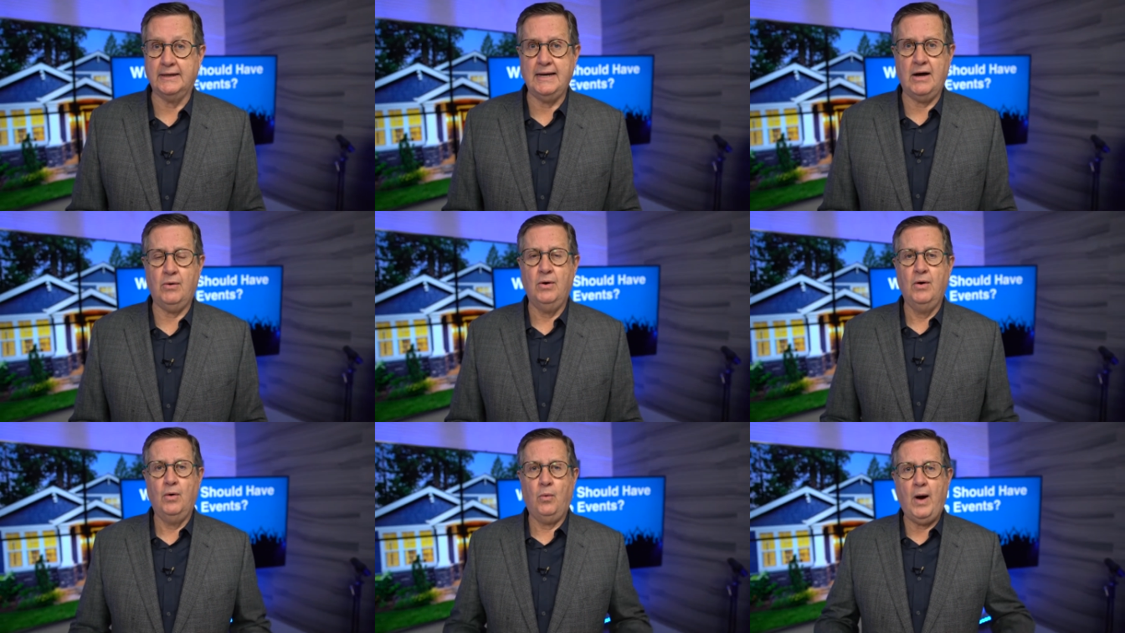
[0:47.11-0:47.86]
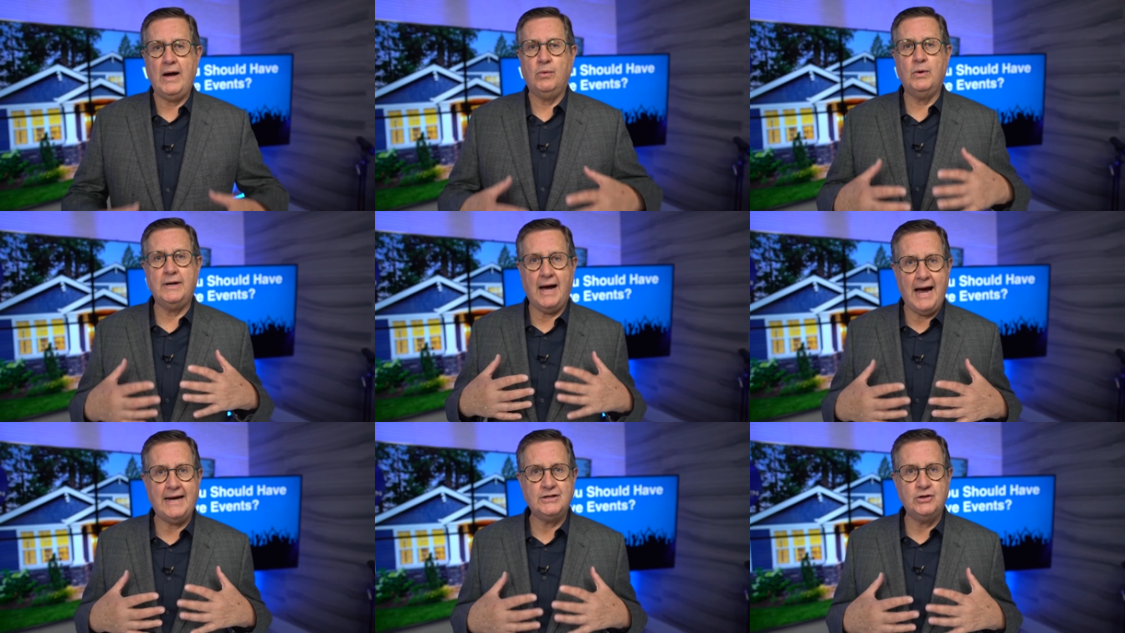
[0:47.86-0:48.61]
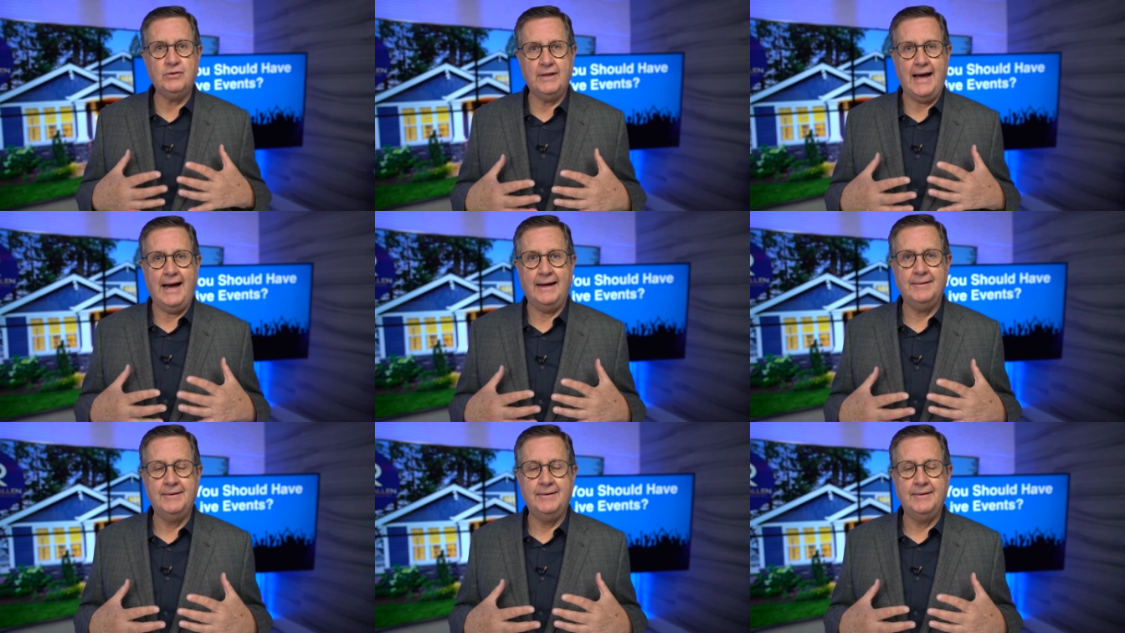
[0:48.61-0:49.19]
Now, why would I do that?